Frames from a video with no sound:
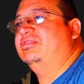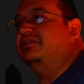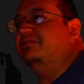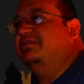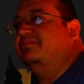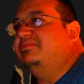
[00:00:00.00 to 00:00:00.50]
can
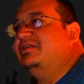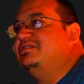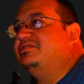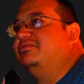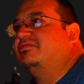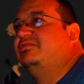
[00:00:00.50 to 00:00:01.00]
minimize
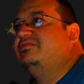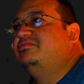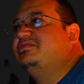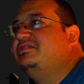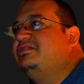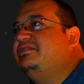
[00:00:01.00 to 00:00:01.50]
it or close
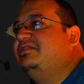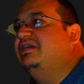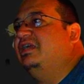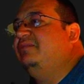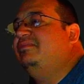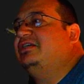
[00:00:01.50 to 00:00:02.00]
it, and
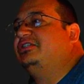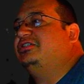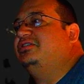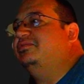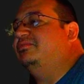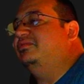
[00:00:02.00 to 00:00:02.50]
I'm
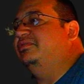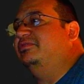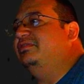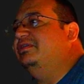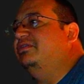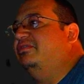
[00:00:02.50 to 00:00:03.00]
actually going to
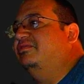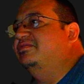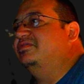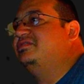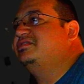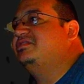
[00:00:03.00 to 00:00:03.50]
delete all
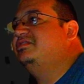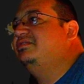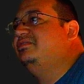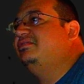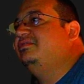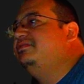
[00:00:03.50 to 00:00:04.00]
this.
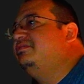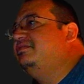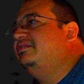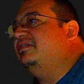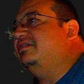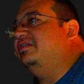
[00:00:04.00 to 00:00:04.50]

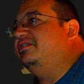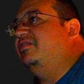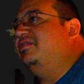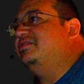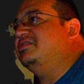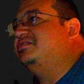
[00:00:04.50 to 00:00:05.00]
Uh, I know
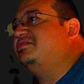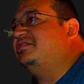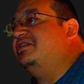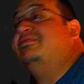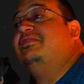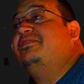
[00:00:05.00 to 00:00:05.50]
that's a
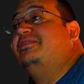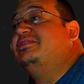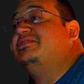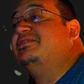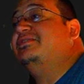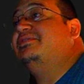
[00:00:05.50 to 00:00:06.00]
scary thing
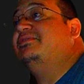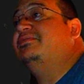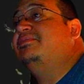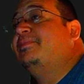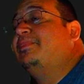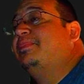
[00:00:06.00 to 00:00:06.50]
to do,
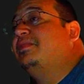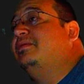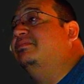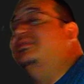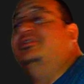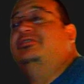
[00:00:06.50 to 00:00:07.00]

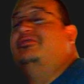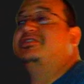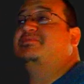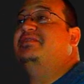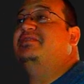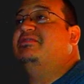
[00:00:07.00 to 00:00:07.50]
but trust
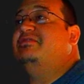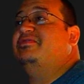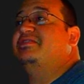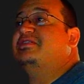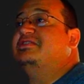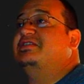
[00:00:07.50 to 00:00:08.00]
me,
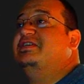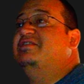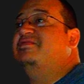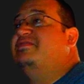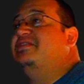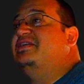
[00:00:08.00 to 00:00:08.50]
everything is saved
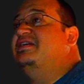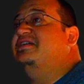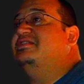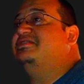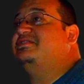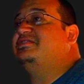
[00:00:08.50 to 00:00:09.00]
in
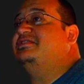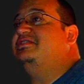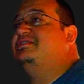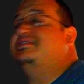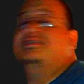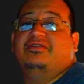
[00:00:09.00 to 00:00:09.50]
that C
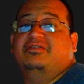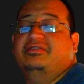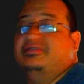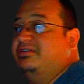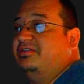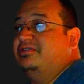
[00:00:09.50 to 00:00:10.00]
T R
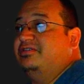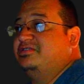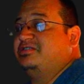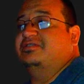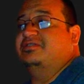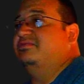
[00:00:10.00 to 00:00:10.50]
L R,
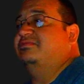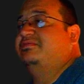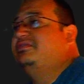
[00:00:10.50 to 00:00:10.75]
so